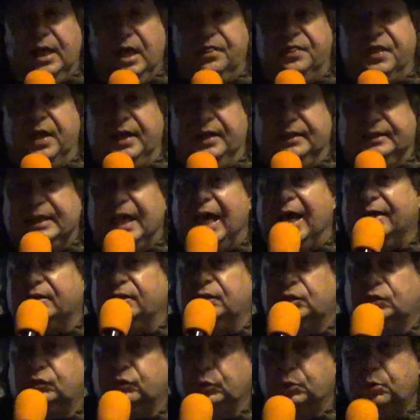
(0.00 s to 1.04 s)
They attack
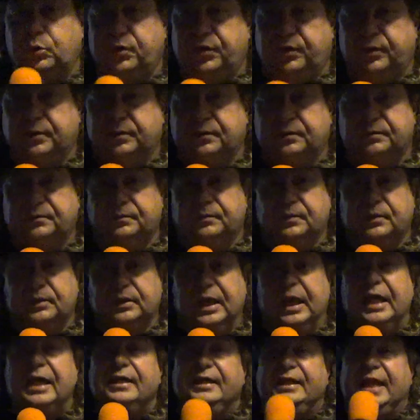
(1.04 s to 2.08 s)
the
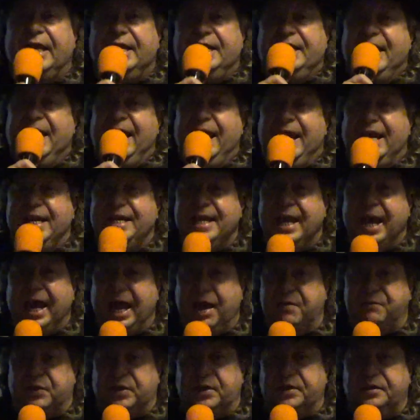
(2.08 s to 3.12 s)
truth, they hate
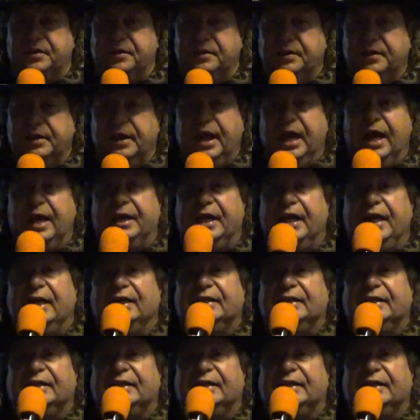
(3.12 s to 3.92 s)
heaven, and they